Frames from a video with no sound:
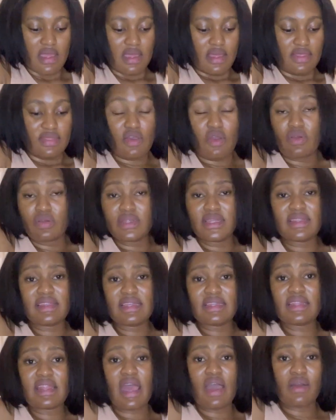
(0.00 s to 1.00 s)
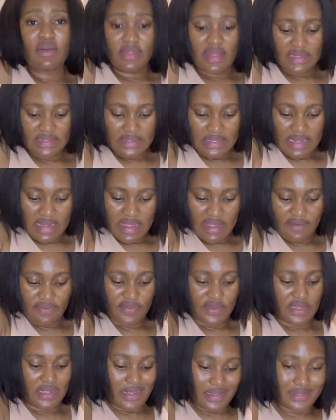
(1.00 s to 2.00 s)
The only thing now that's left
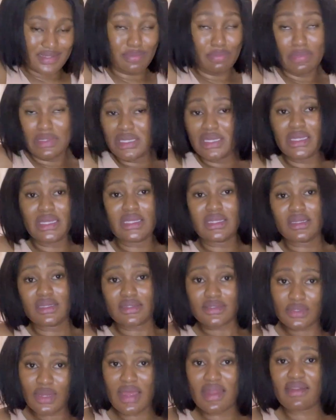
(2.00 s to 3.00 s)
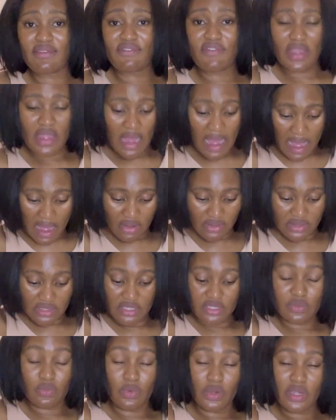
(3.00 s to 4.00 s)
is me trying to figure out
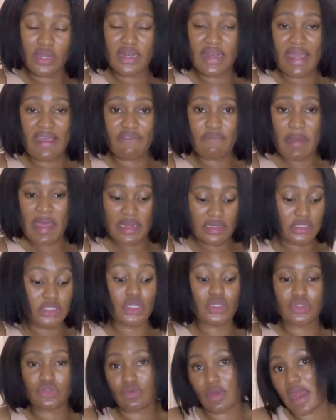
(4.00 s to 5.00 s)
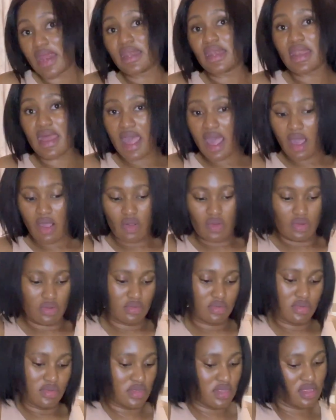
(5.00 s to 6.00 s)
this work-life balance, because right now
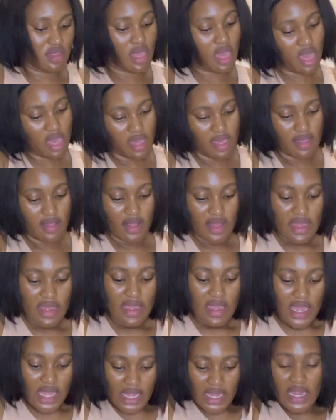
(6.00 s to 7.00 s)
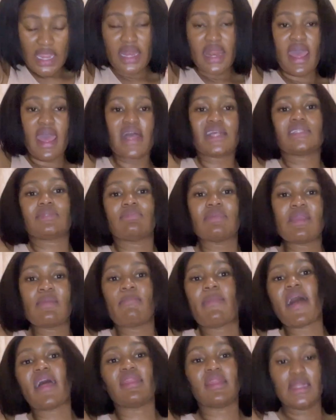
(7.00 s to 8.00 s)
it has me
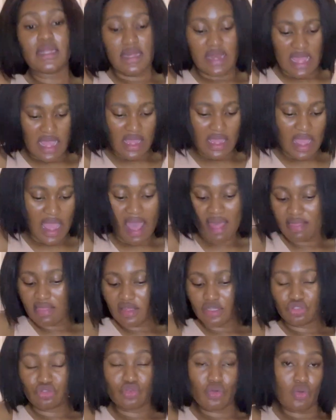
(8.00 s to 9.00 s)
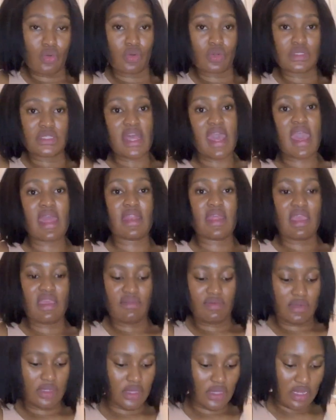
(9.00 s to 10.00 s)
by the neck and the jaws and
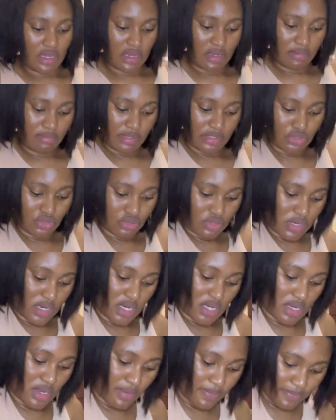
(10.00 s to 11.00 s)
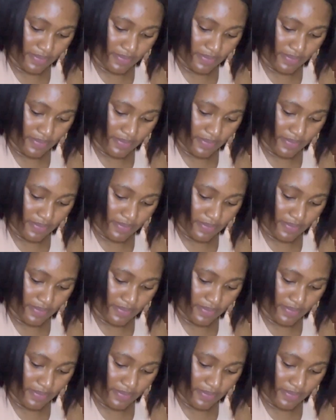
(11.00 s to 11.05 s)
everything in between.